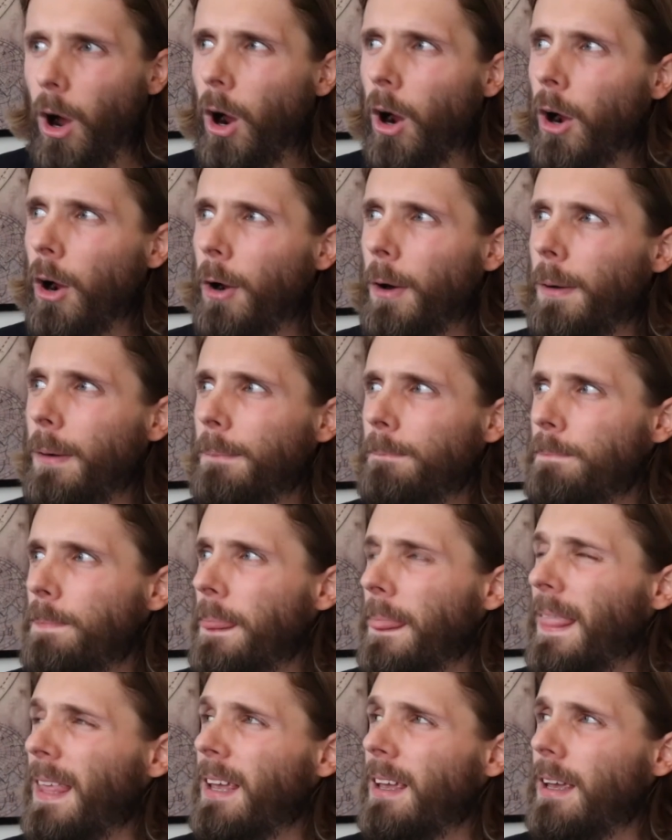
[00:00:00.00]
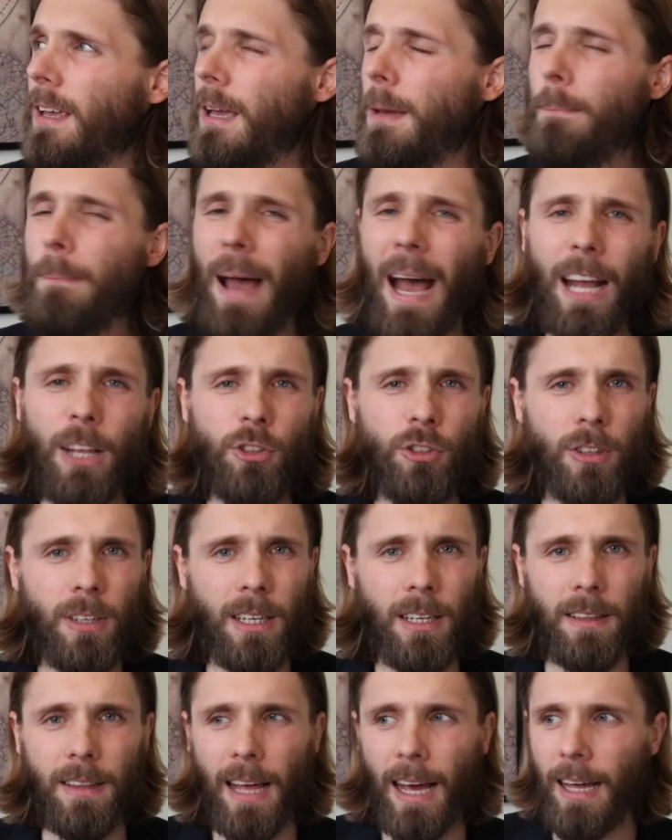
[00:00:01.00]
are
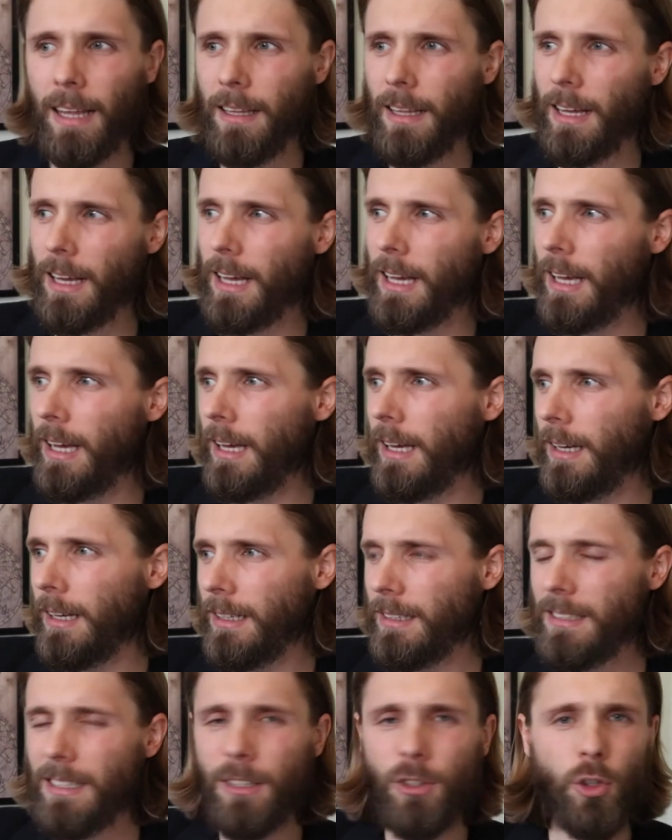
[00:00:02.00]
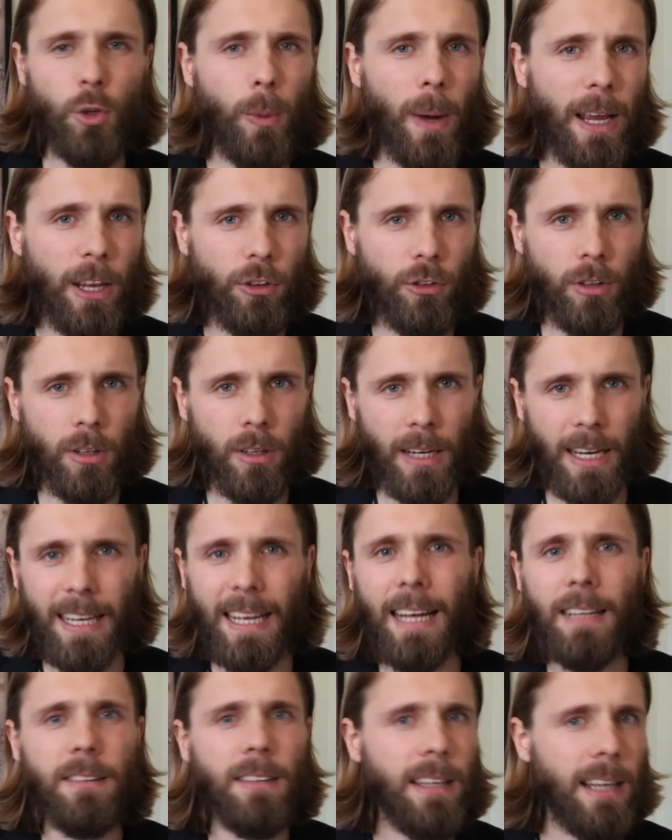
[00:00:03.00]
imagining that a situation, a
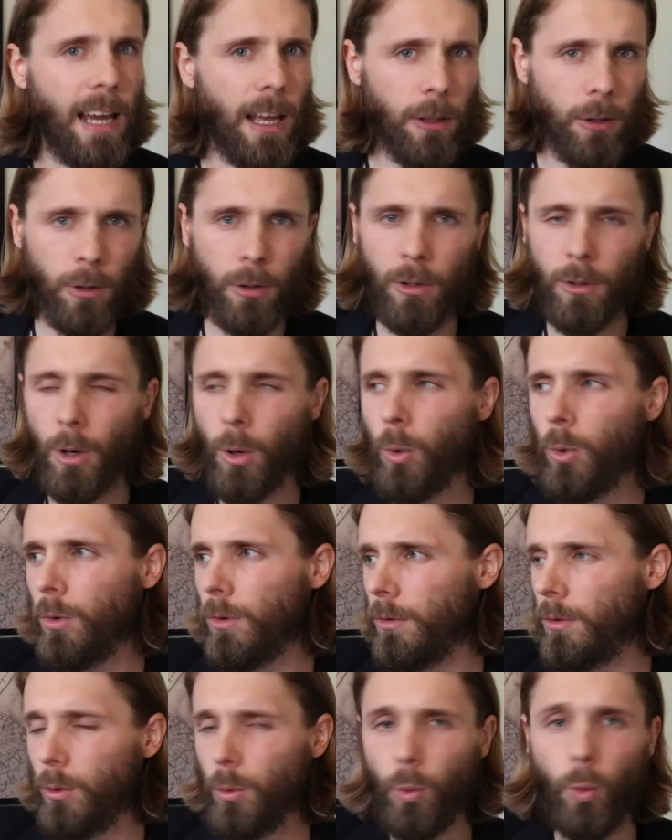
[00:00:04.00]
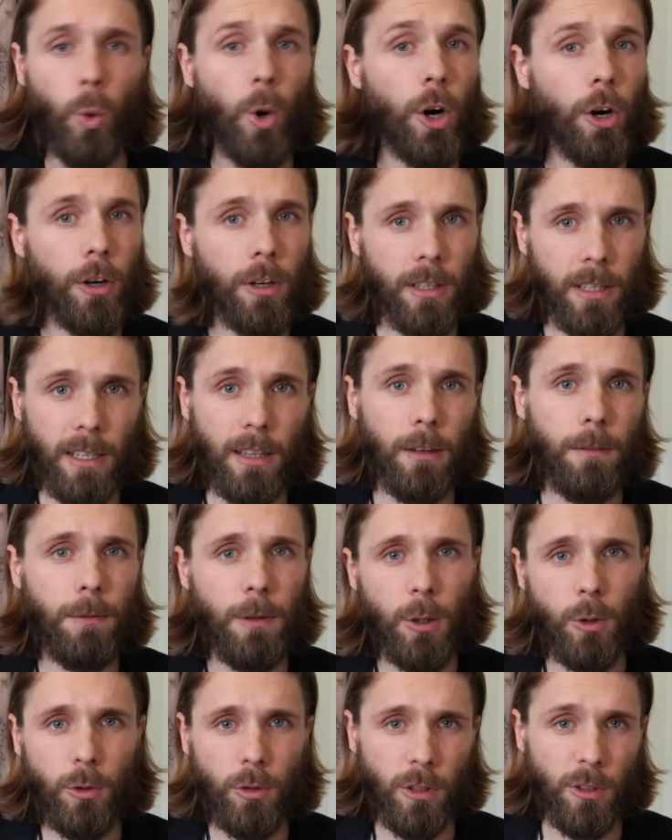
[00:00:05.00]
get together, work in the
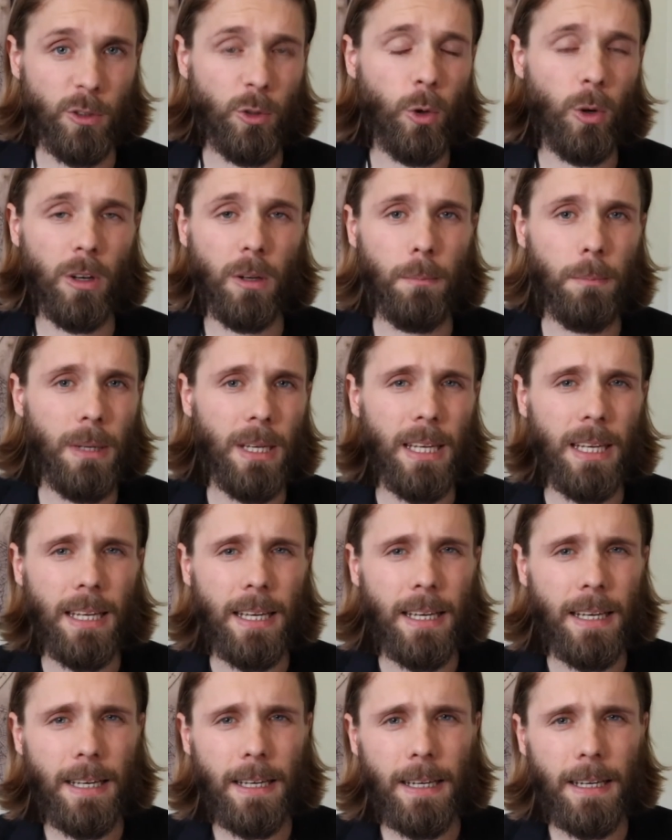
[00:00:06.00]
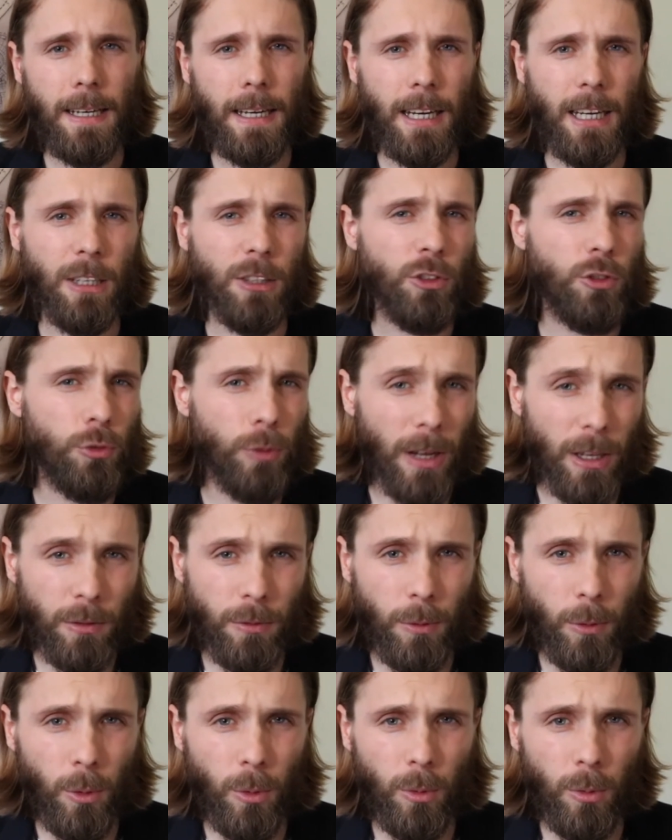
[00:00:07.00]
future is going to be uh,
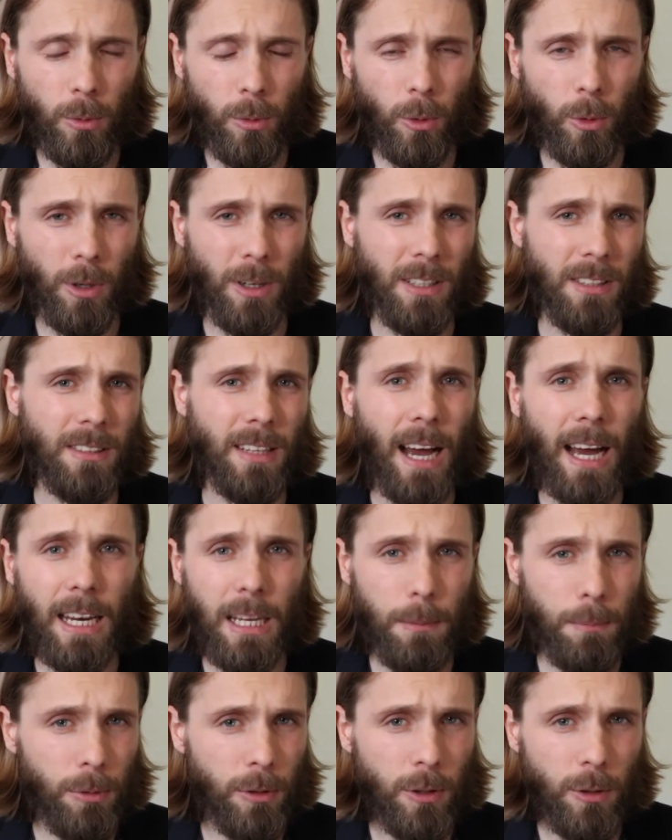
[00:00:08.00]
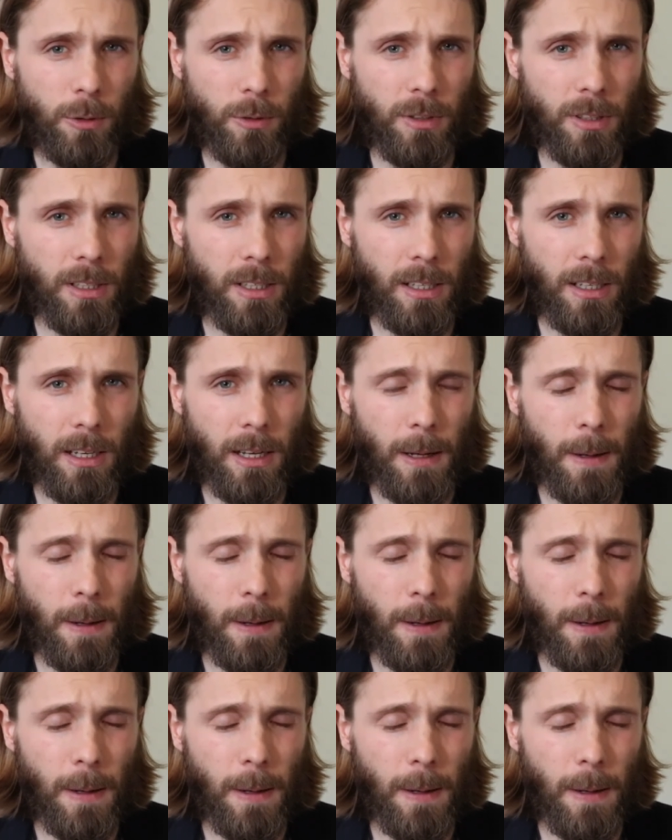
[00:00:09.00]
stressful or anxiety producing,